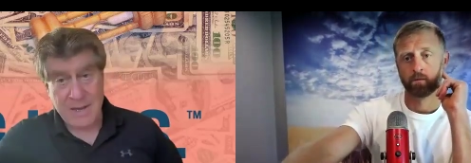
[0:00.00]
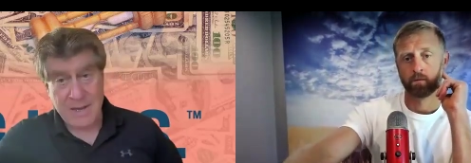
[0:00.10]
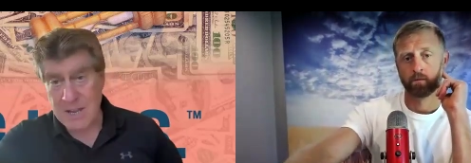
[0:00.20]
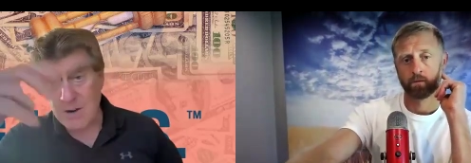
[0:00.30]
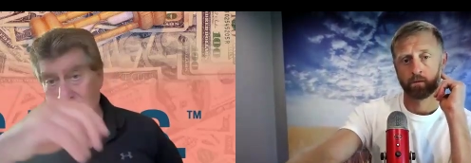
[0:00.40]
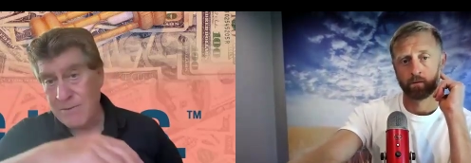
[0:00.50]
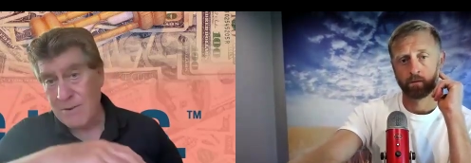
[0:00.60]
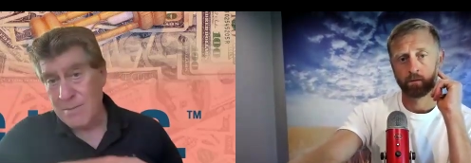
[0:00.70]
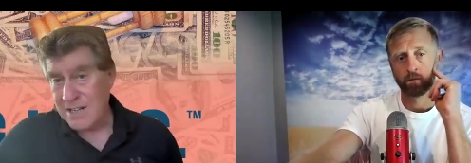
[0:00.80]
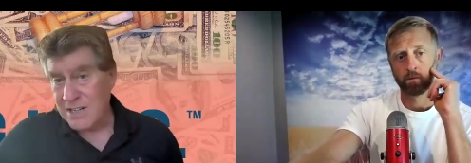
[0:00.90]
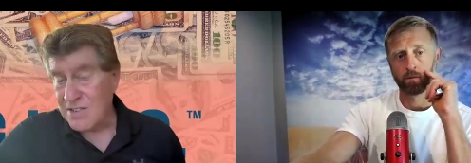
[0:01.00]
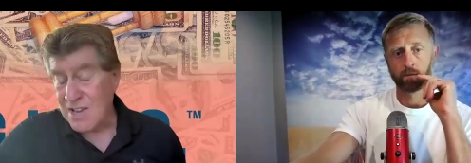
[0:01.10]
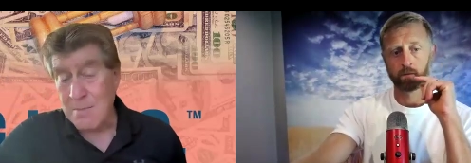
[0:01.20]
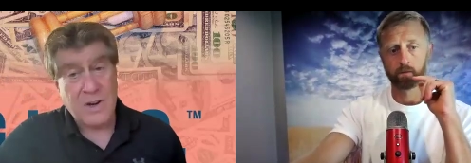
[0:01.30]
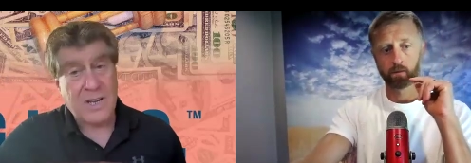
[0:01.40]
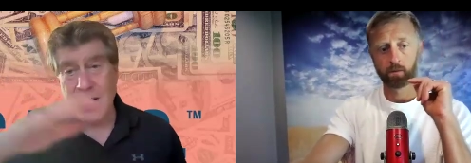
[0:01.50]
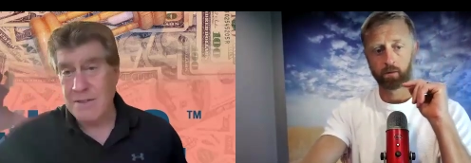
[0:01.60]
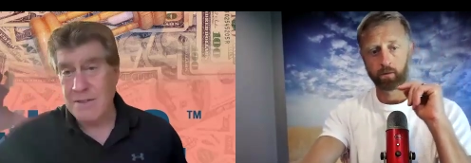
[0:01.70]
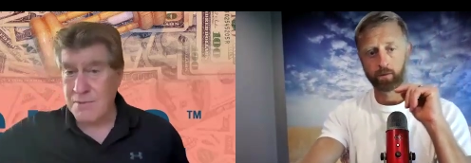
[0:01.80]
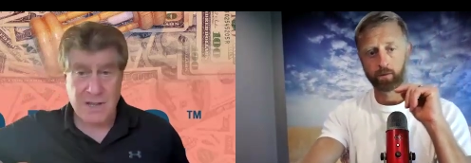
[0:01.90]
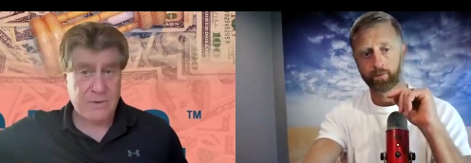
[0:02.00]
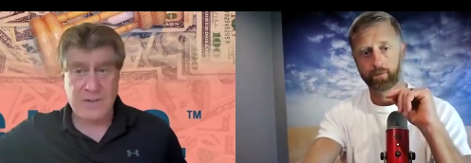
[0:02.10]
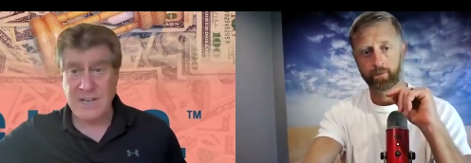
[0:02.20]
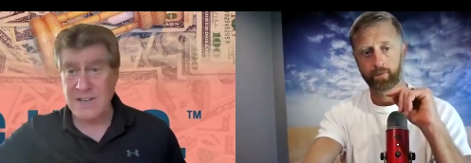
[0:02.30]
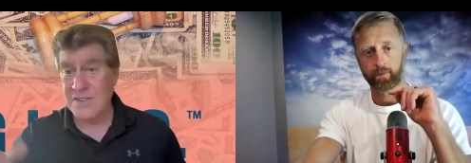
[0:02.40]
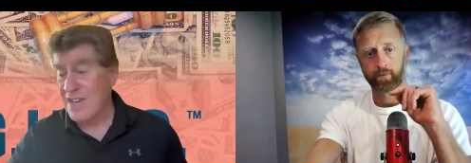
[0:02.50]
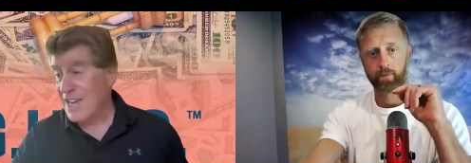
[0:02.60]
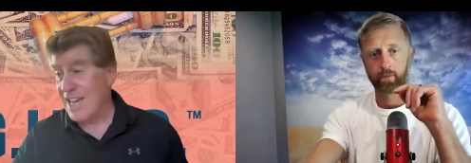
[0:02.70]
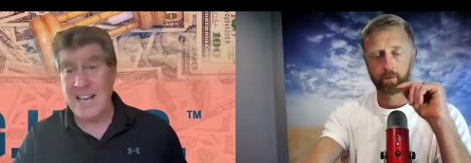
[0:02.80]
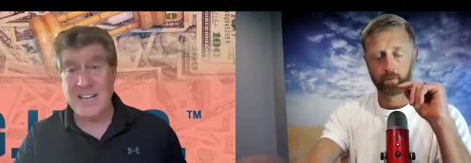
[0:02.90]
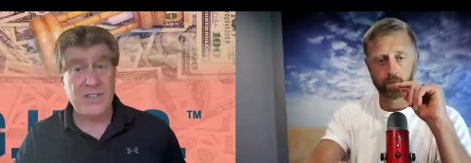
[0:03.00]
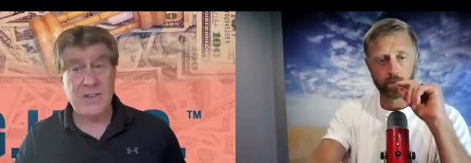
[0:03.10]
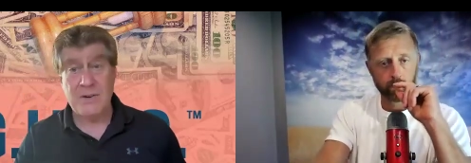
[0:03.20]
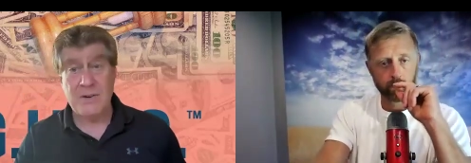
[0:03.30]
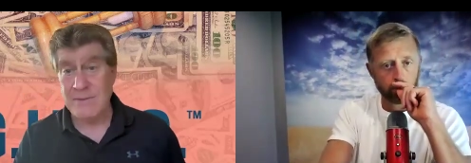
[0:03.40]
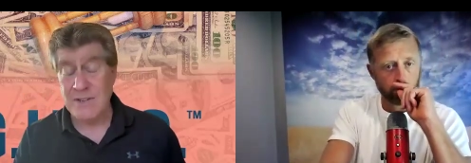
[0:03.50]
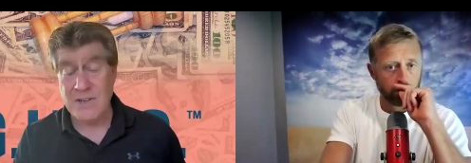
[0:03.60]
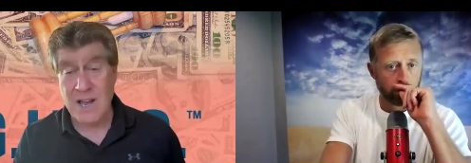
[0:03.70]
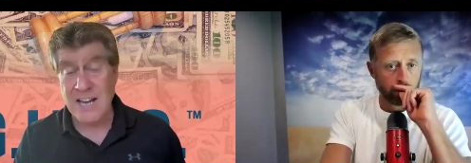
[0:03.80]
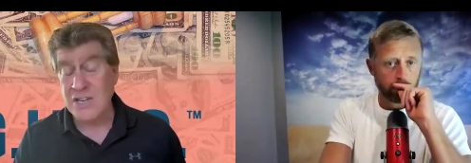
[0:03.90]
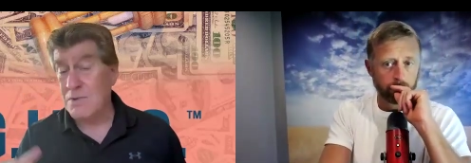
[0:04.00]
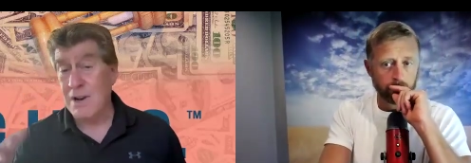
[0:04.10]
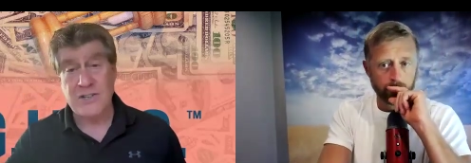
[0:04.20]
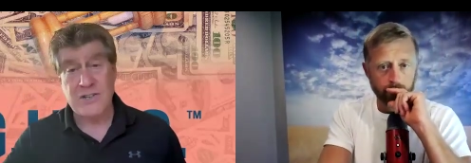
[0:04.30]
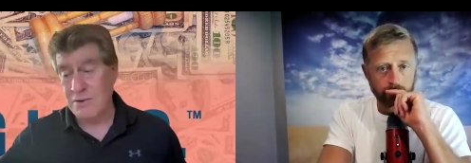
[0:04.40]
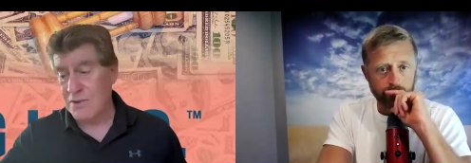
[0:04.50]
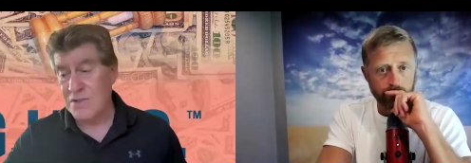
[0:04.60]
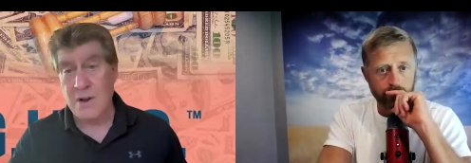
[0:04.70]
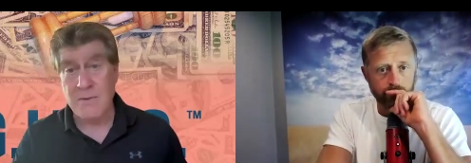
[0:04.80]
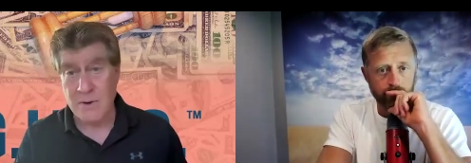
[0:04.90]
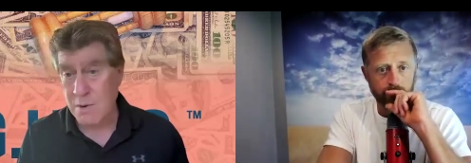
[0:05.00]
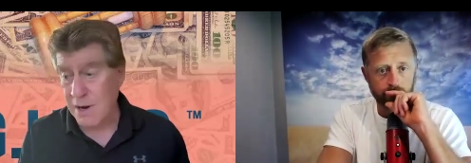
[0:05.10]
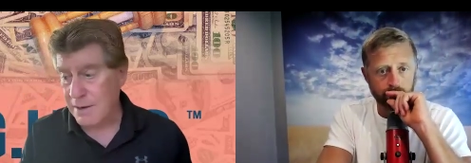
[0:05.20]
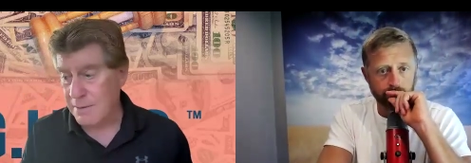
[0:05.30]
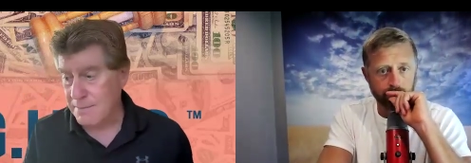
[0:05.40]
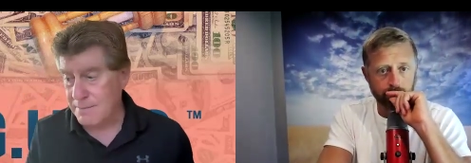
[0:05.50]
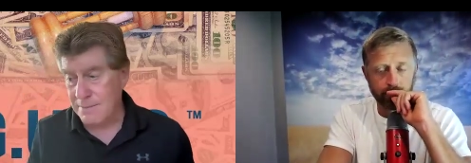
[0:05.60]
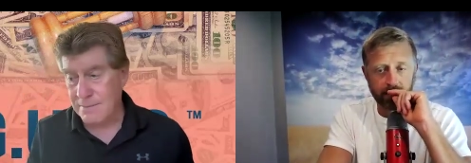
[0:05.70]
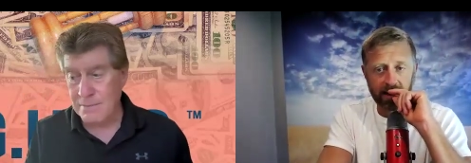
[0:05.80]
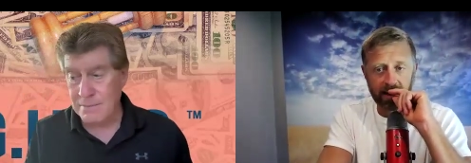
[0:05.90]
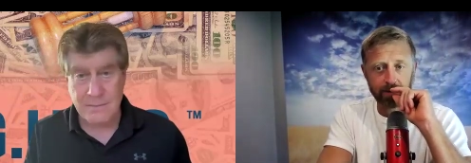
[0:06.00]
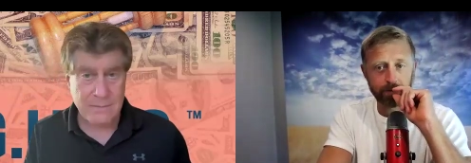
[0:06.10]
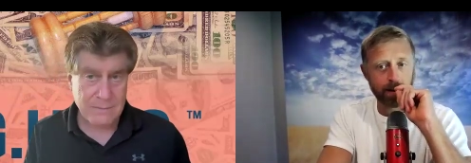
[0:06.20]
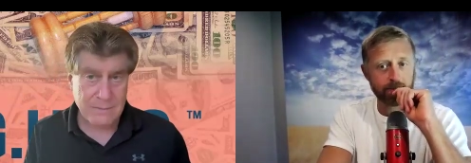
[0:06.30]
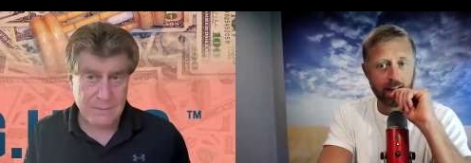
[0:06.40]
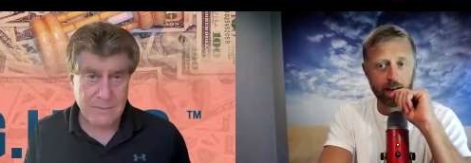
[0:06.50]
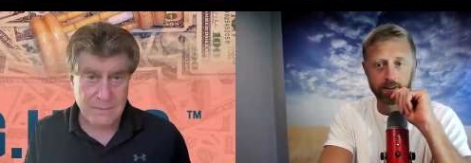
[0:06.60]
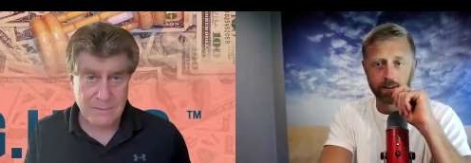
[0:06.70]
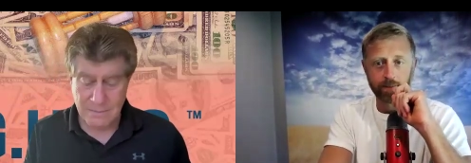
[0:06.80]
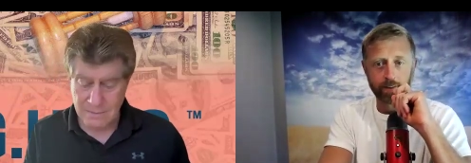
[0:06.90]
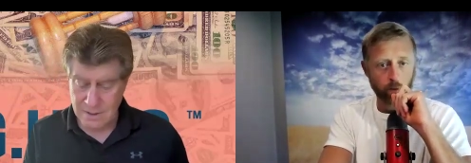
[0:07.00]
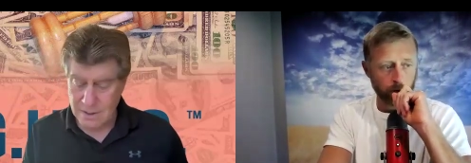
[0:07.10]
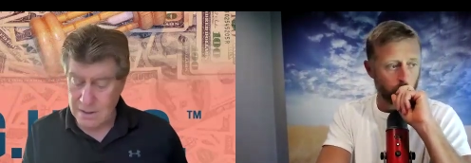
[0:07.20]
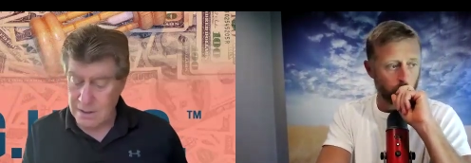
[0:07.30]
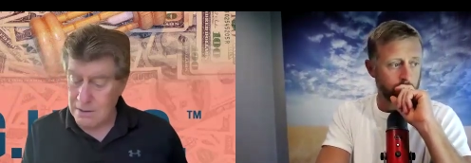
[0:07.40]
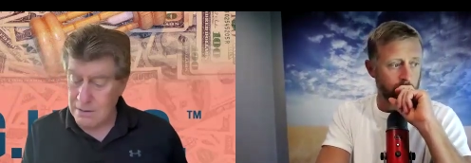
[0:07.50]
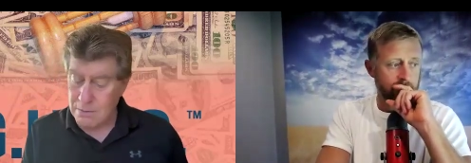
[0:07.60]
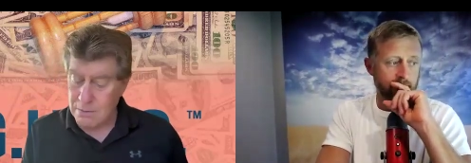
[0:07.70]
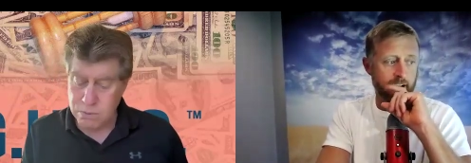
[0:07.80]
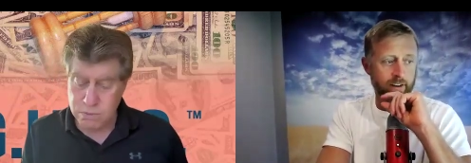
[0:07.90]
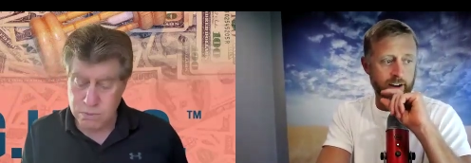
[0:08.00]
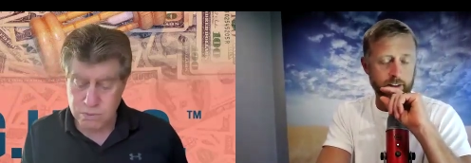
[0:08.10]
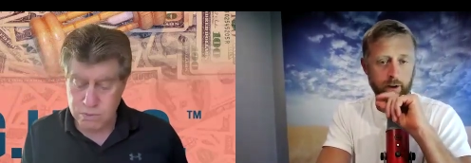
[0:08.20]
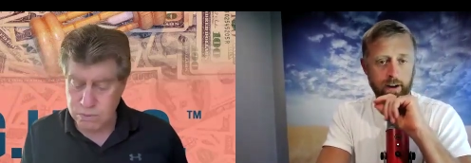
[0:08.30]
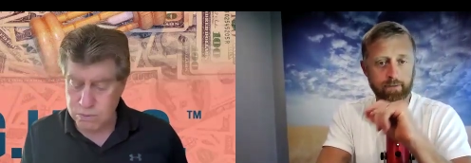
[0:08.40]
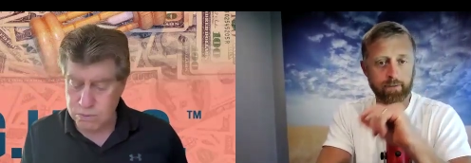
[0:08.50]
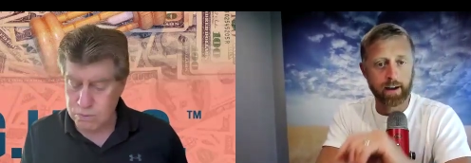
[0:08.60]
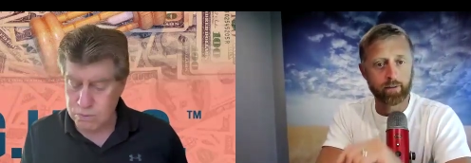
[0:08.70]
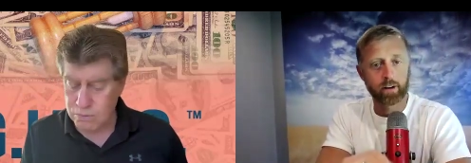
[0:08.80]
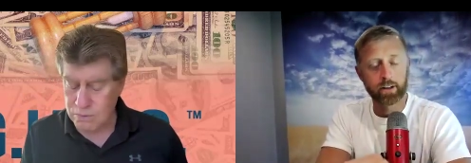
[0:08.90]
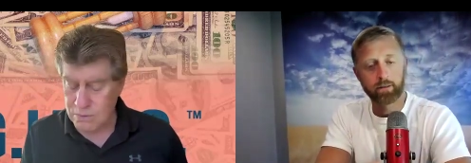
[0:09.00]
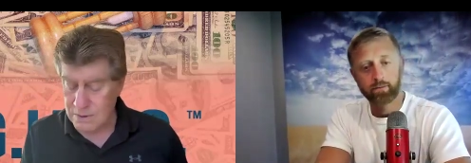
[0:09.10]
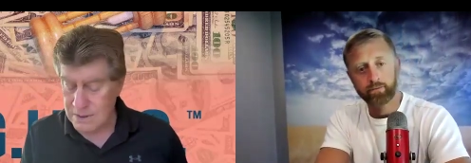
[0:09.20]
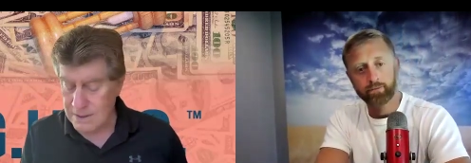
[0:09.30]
Speaker 1: Make me an offer, man, because I'm working on 3 other deals and I just don't have the time. I just want to turn this over quick.
Speaker 2: 85,000. If it's worth 125, I could do 85 on it.